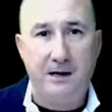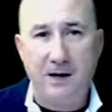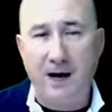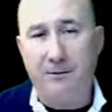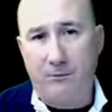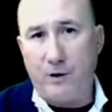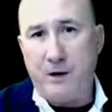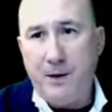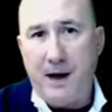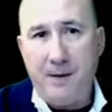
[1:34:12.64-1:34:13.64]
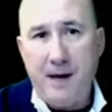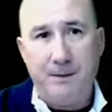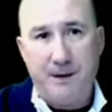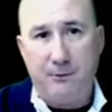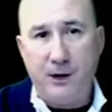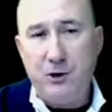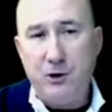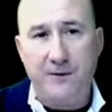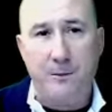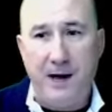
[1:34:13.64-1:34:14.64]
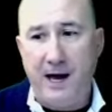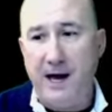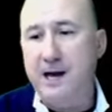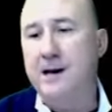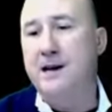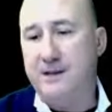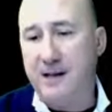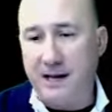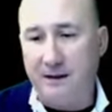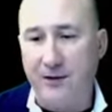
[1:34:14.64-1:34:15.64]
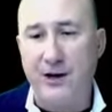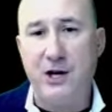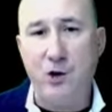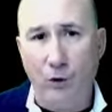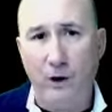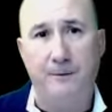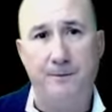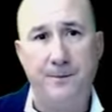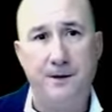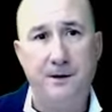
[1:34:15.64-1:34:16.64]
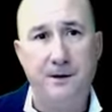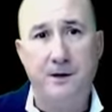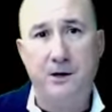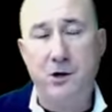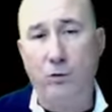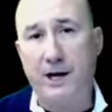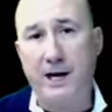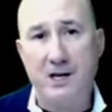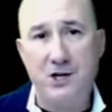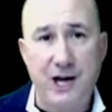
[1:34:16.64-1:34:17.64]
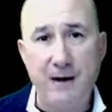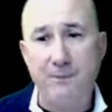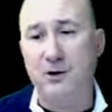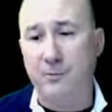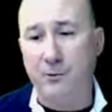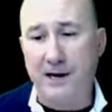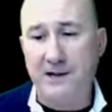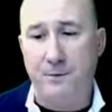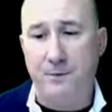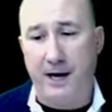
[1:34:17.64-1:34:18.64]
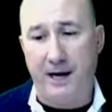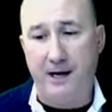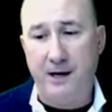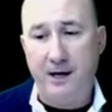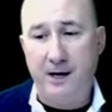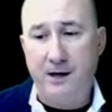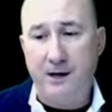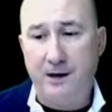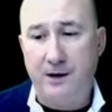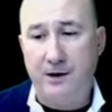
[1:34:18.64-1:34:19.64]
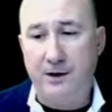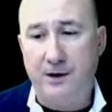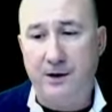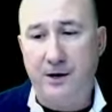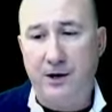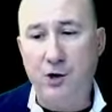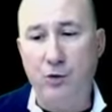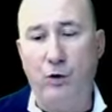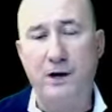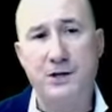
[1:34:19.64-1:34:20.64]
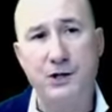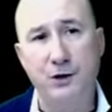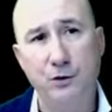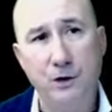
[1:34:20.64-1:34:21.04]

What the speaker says: Not what you pay me, but the price you have to pay to get the thing you want. You want to get in shape? There's a price to pay. You want a